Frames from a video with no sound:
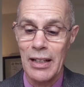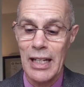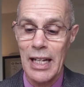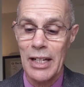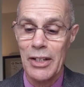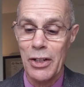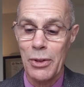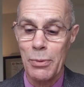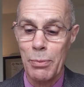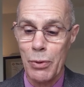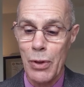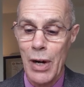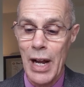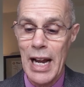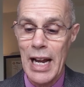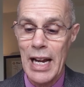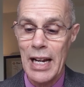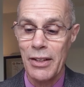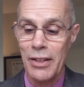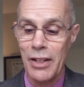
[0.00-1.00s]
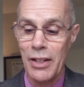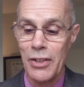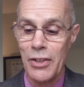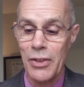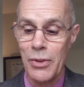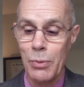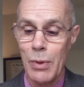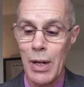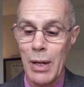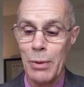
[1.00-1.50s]
let us pray
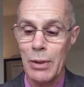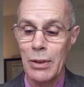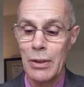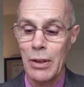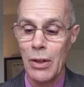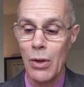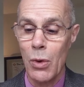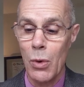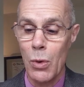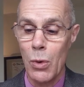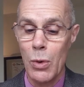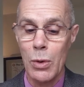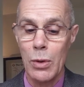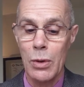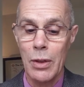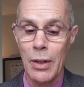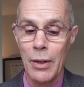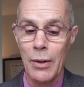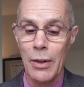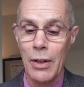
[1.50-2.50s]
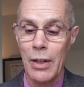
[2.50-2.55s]
that we will all